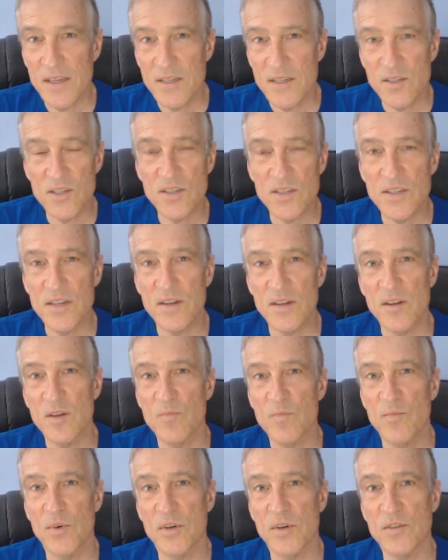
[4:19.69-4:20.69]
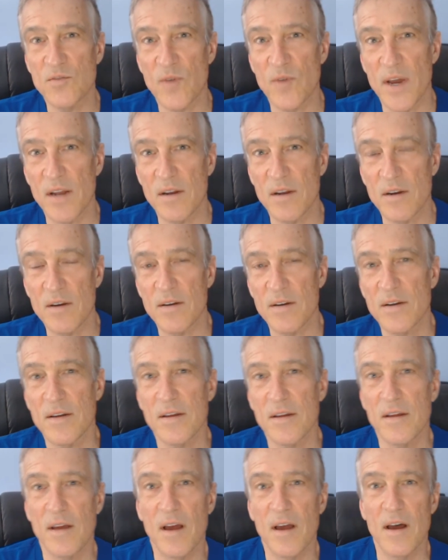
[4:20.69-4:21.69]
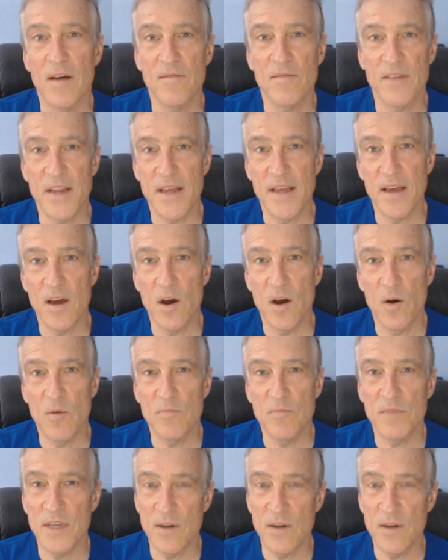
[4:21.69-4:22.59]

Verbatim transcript: you just need a good book trailer uh, video.